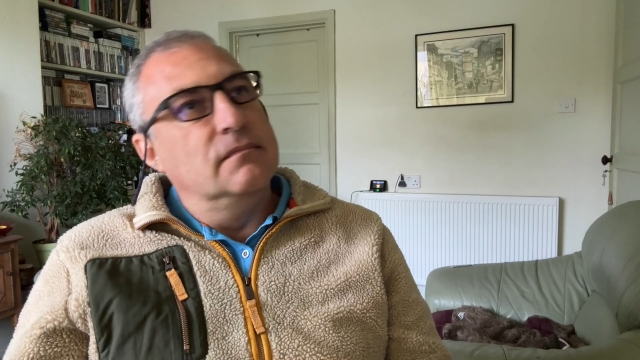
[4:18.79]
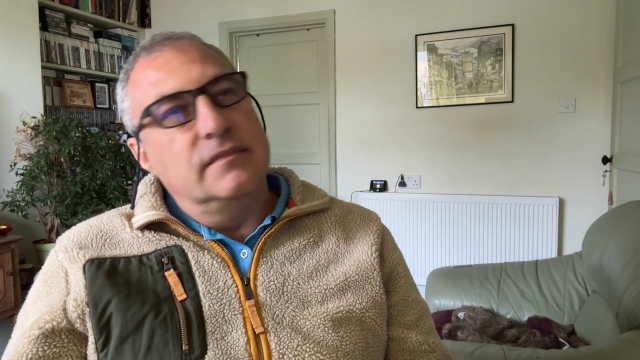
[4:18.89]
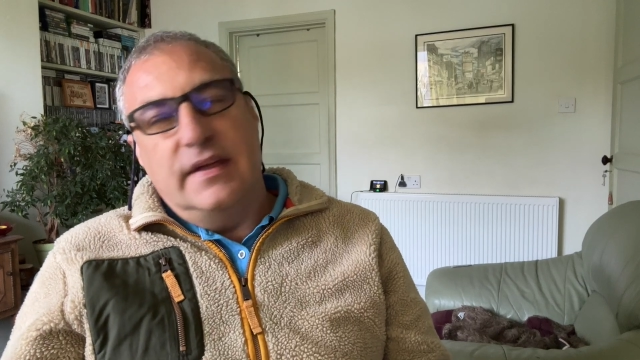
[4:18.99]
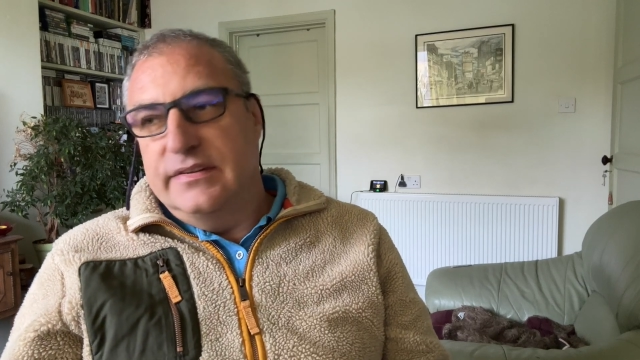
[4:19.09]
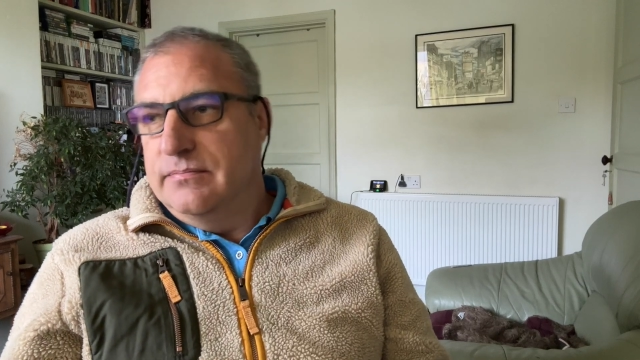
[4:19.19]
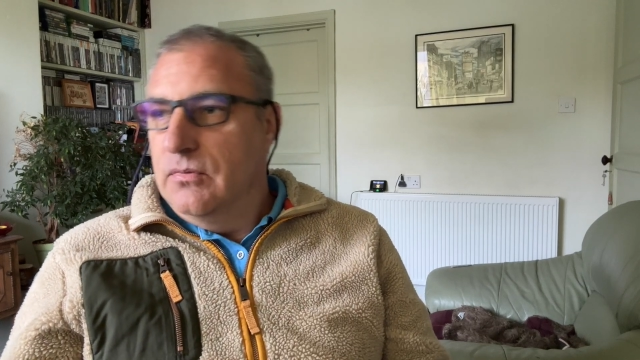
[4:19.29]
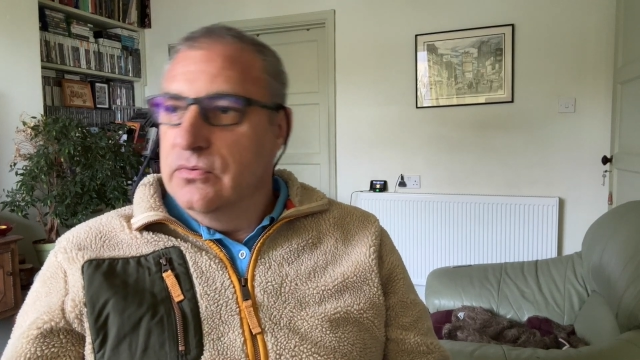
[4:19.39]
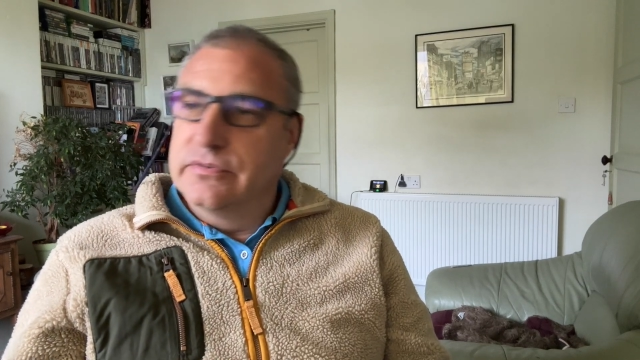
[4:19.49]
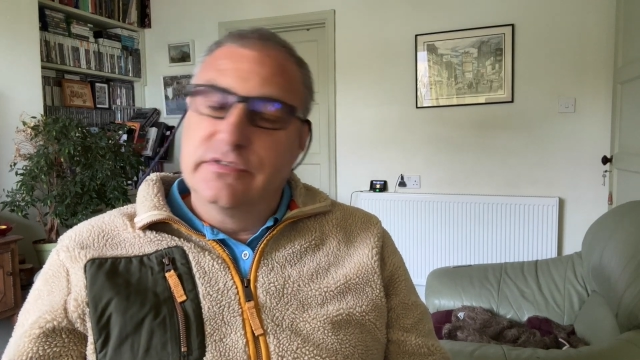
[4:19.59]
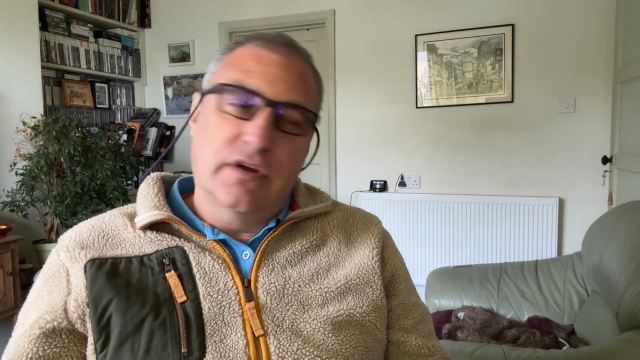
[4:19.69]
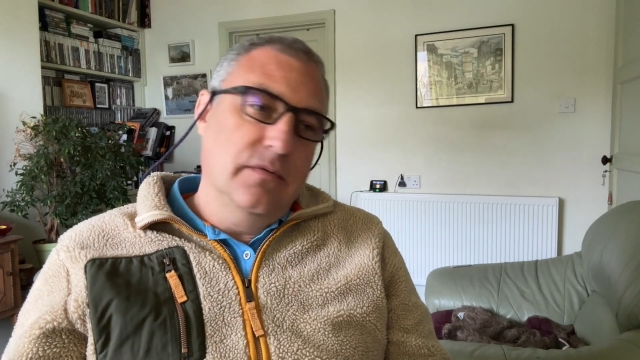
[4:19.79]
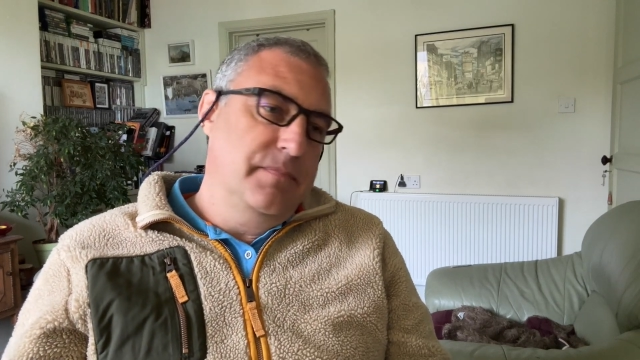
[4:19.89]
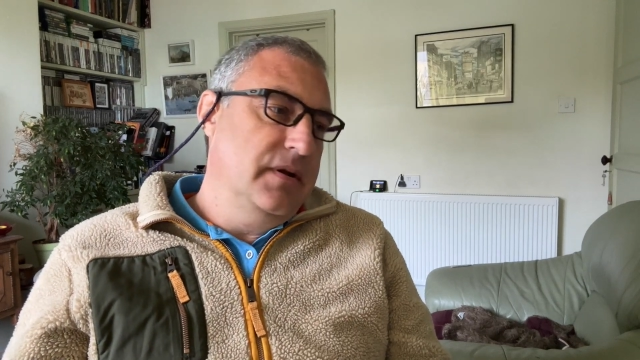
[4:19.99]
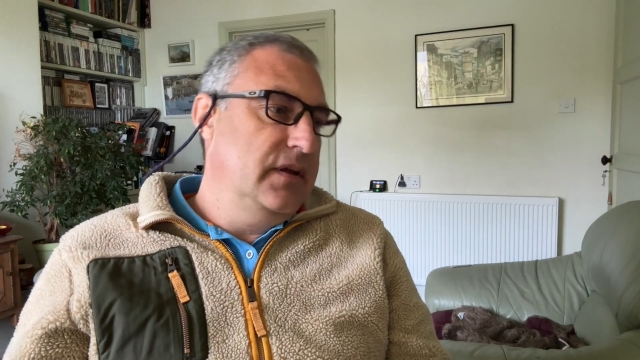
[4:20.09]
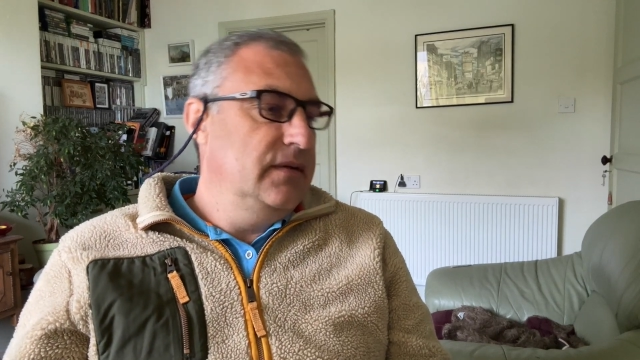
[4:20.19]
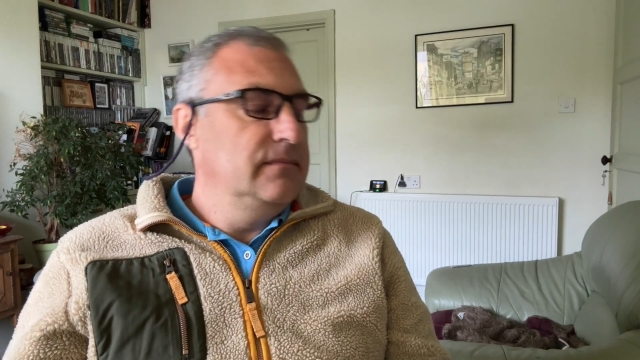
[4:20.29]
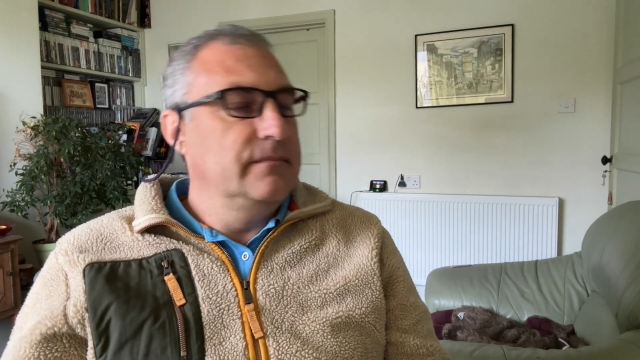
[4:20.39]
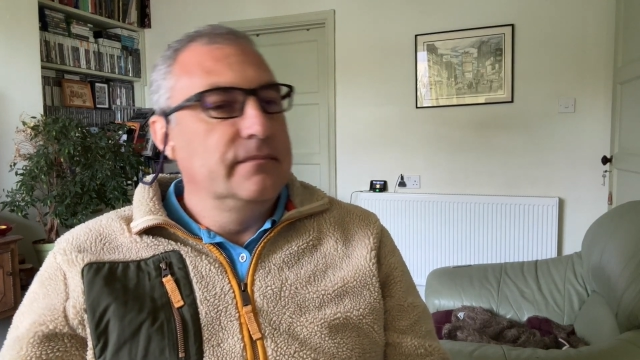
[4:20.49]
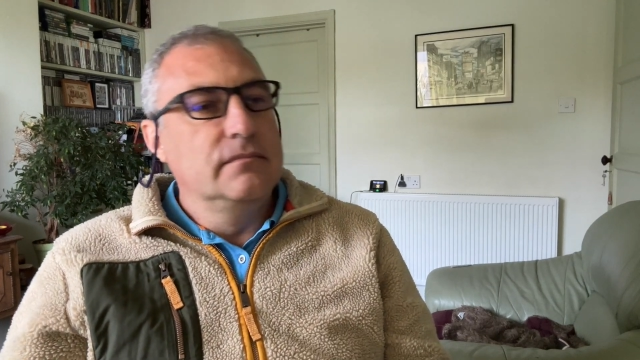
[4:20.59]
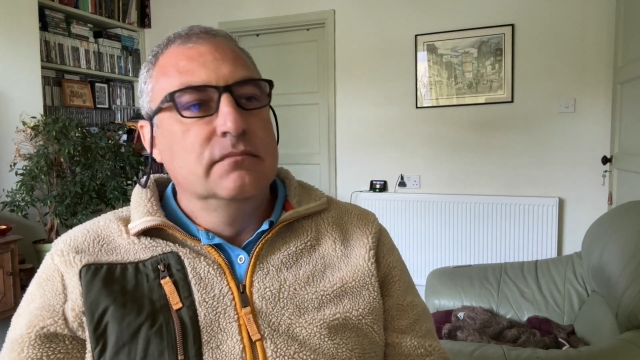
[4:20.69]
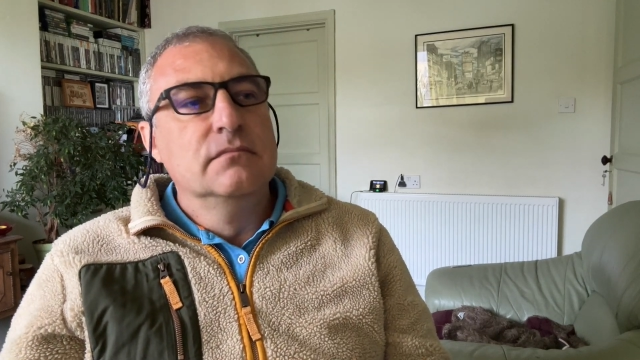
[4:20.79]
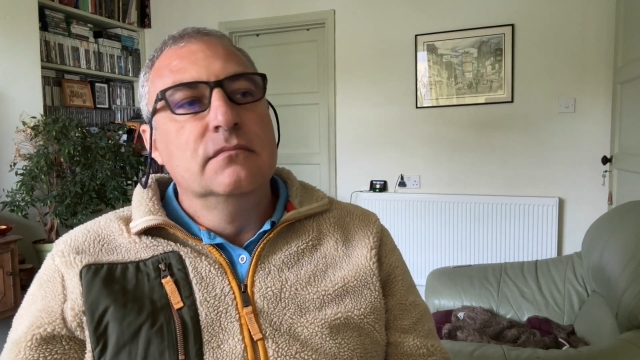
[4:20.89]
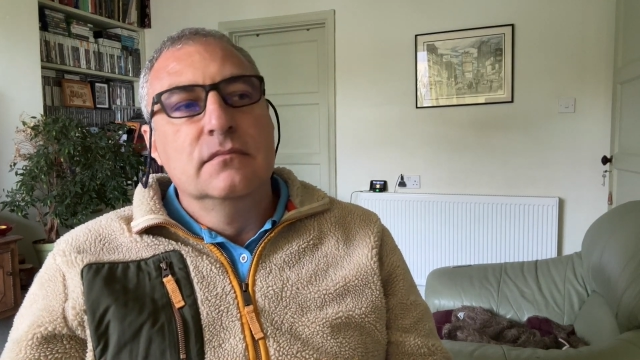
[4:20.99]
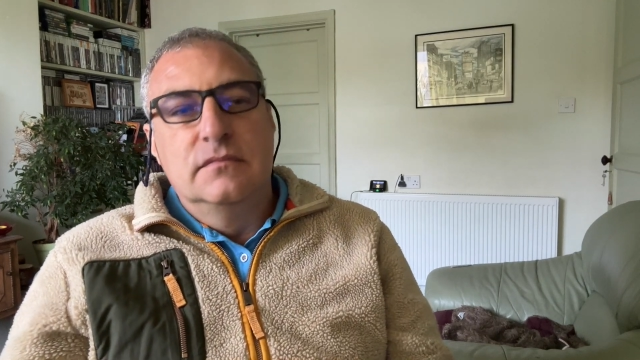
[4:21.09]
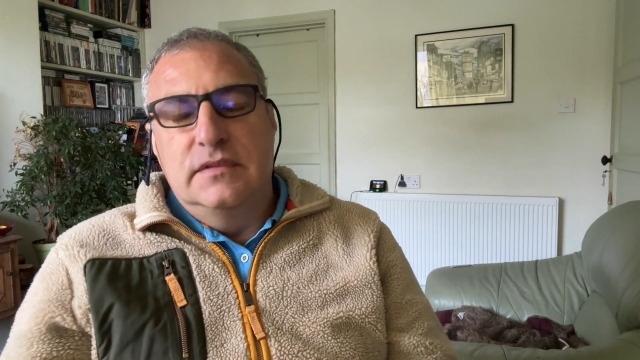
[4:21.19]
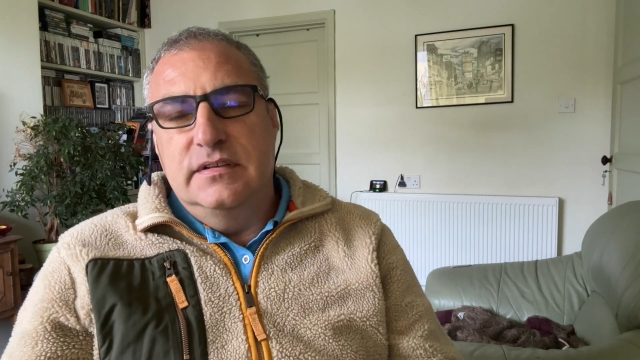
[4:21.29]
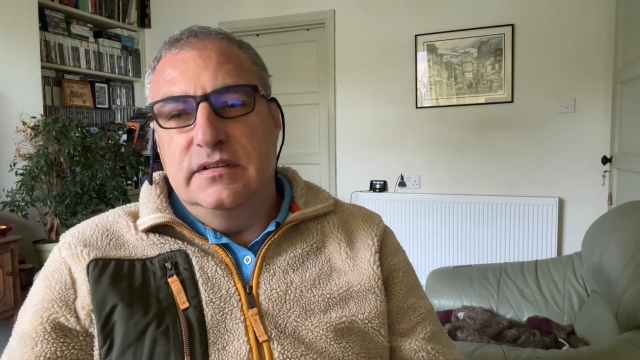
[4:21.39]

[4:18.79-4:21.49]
That's more soapy. This